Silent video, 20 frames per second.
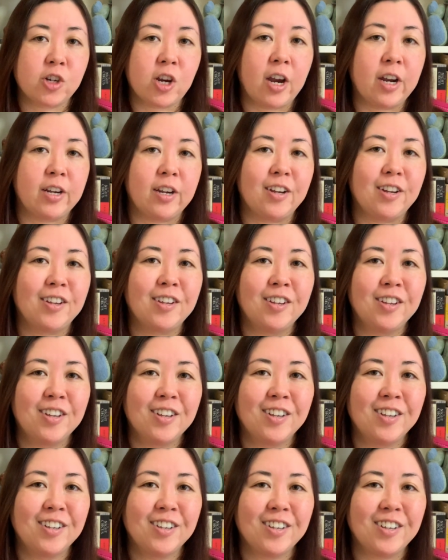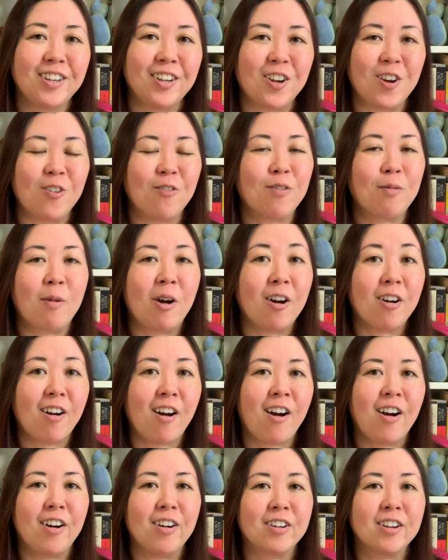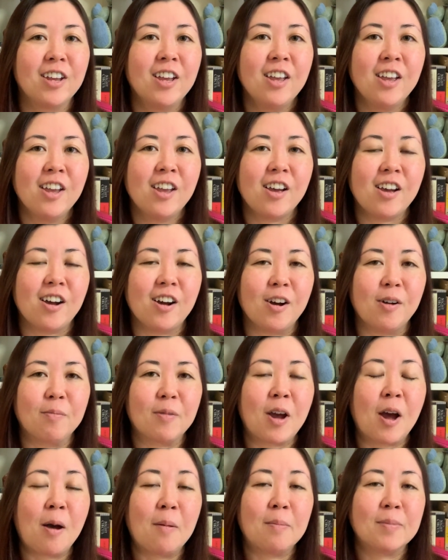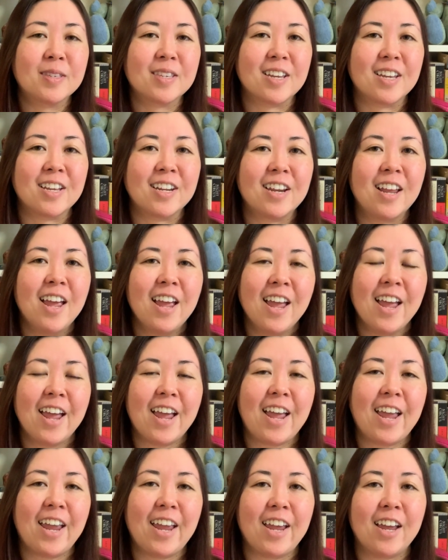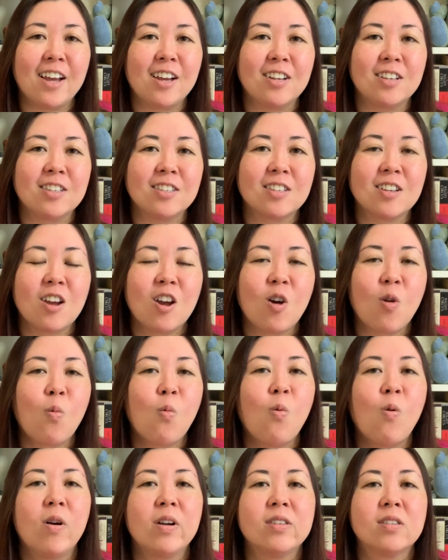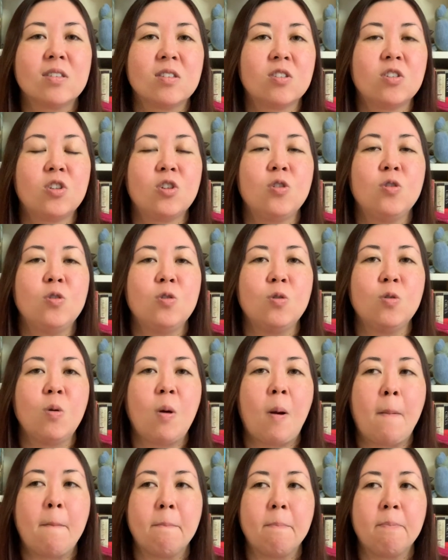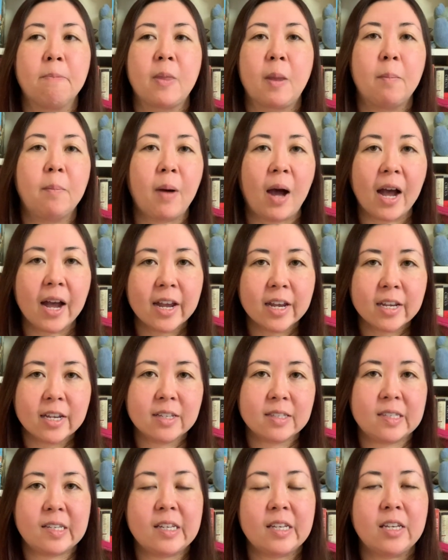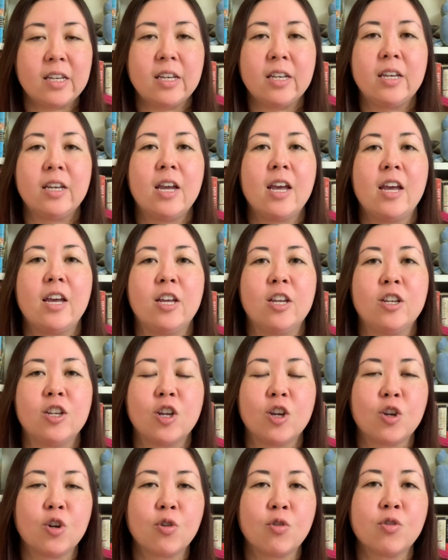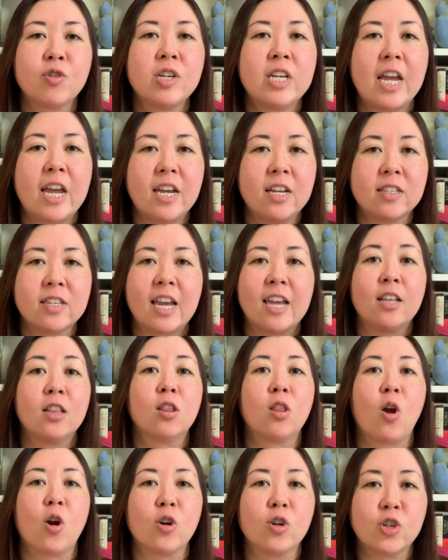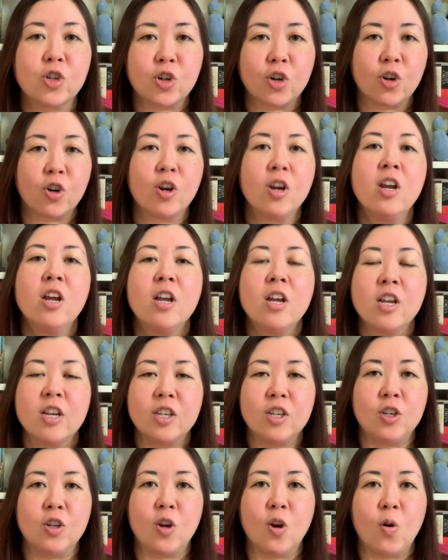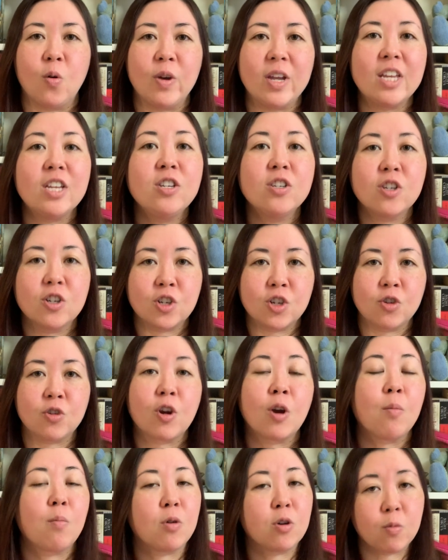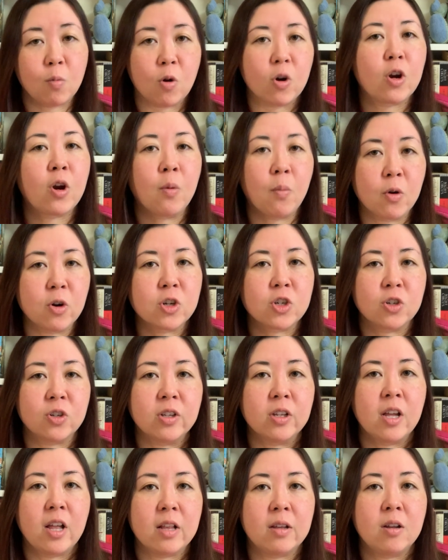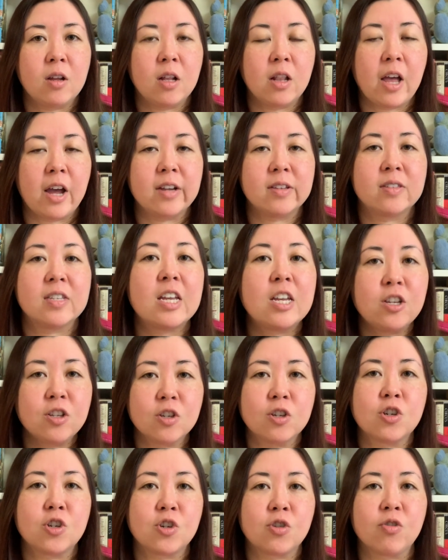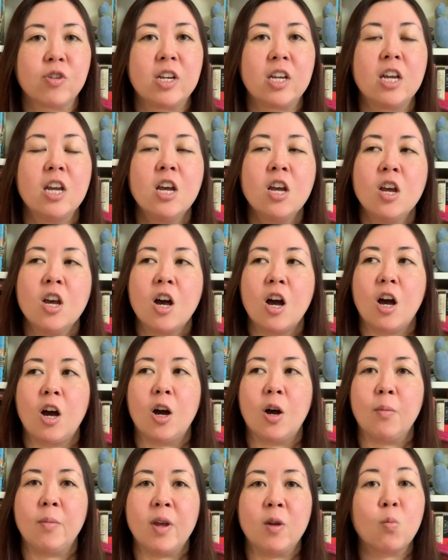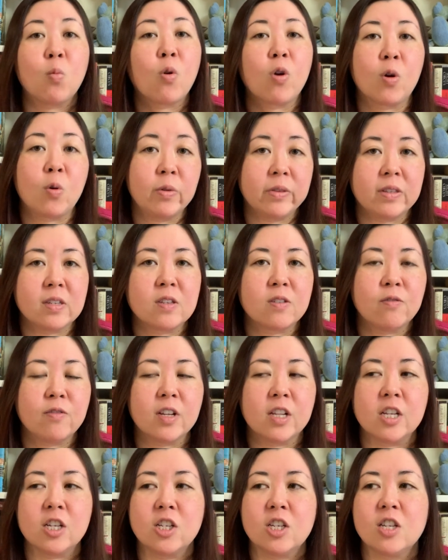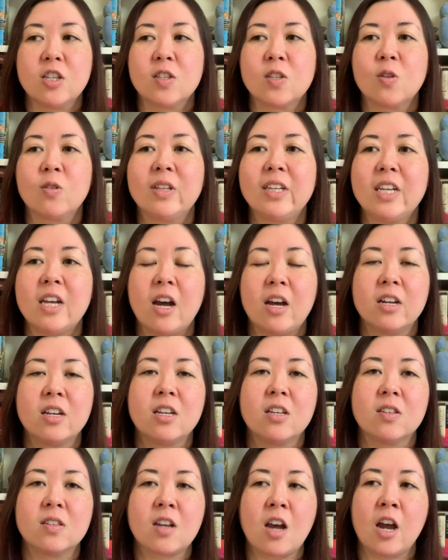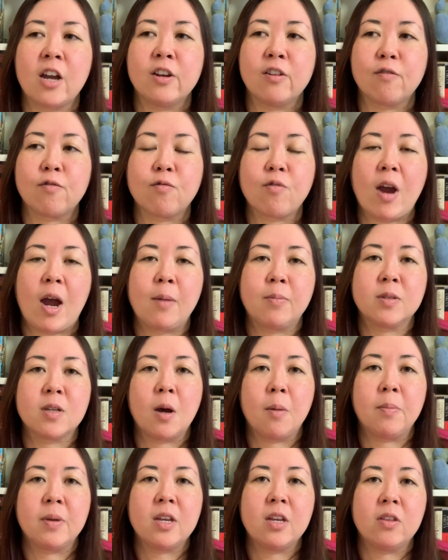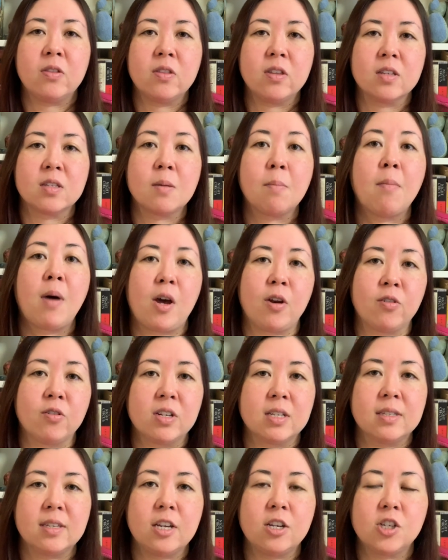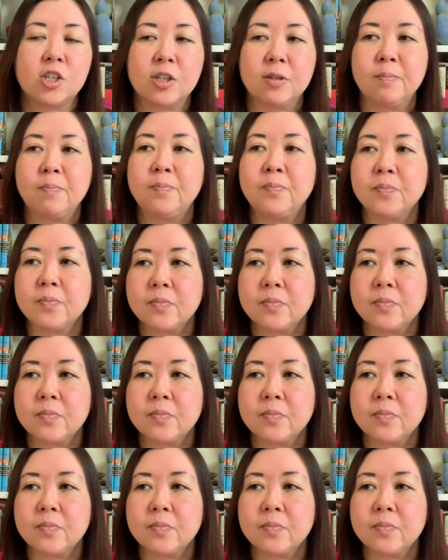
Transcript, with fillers: China, you know, from Hong Kong, comes in and wants to buy tea and create a larger, you know, industry, more commercialized industry, and work with this village. And so Li Yan is kind of wrapped up in this modernization.